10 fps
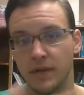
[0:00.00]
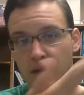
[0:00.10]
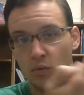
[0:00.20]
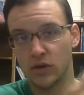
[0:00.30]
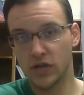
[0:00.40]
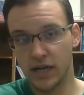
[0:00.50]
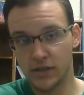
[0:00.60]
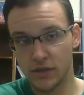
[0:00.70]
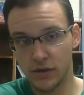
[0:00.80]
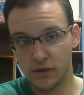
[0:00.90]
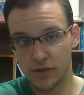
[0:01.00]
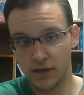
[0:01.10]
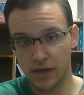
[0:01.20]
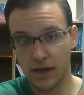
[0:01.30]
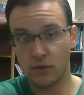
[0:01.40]
in which case you're
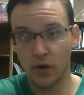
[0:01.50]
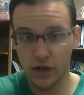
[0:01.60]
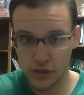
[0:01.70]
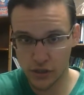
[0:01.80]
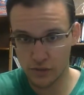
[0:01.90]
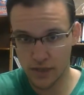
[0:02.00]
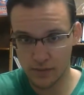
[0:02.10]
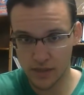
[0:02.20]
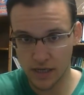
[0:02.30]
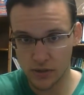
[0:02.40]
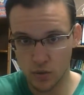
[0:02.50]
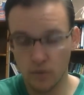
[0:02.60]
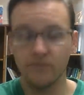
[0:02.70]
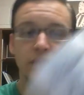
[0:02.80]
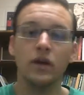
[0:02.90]
using a ratio type
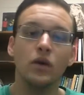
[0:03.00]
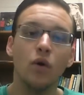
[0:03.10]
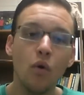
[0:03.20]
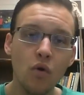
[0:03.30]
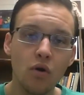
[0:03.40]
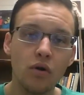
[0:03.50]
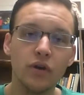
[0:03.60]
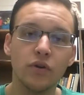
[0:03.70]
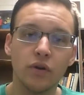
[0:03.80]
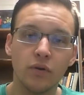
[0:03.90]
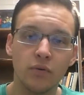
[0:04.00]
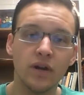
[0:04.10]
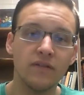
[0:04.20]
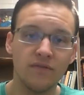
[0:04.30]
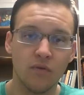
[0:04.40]
schedule, or you can
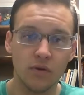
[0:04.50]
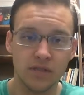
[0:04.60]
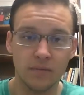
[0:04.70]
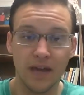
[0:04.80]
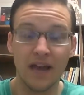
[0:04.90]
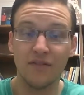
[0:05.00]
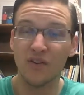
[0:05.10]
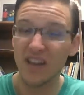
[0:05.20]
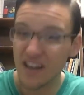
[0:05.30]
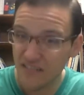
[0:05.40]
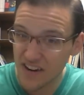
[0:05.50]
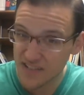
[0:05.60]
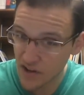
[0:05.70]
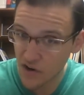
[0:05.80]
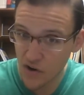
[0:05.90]
reinforce the behavior if it has
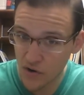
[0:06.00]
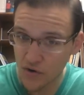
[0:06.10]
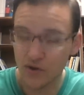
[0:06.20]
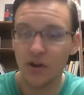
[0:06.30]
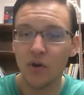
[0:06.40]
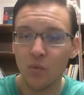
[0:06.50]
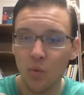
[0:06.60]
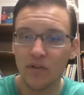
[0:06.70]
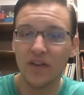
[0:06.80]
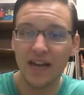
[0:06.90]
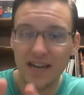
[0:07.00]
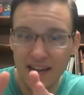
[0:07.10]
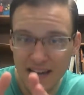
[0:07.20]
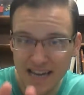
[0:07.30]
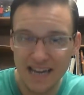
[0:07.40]
occurred within
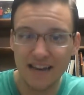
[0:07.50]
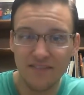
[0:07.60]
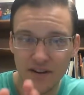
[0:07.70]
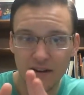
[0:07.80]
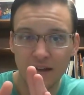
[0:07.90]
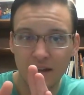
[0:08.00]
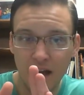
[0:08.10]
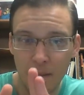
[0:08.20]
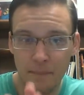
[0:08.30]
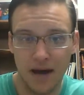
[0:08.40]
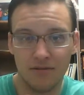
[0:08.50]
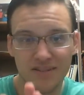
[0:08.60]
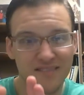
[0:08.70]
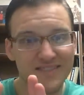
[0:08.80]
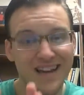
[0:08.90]
a given amount
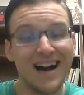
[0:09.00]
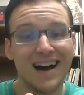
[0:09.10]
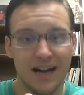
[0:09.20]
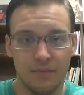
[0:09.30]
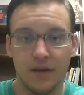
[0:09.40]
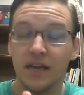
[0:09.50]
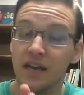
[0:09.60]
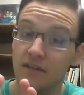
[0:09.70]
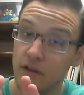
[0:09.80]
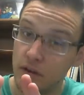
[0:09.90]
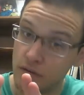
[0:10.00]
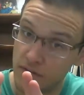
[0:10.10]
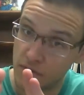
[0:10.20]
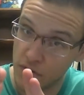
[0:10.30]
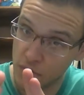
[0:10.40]
of time. If
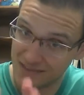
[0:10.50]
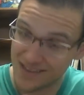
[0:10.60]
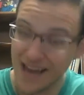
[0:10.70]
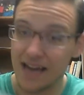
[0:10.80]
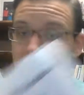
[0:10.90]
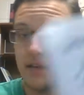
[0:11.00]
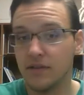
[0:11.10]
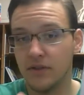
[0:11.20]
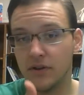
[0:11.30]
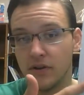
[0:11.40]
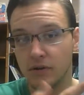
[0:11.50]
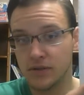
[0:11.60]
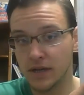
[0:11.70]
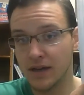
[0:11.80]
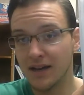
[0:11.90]
you're doing that, then you're
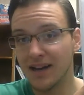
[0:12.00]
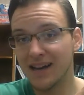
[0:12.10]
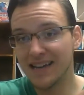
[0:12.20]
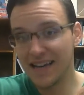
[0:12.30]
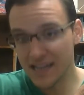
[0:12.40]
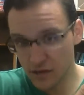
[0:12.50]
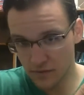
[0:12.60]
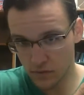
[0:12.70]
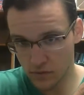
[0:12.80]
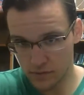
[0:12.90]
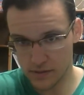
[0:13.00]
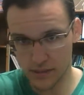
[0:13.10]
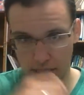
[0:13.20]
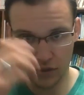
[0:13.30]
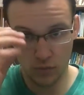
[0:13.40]
using an interval
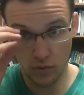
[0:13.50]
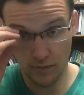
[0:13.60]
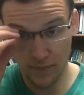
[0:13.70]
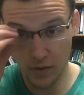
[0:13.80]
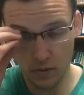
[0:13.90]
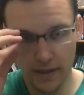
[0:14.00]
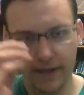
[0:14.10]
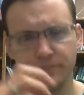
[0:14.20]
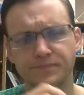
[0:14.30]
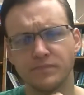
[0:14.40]
schedule. Okay.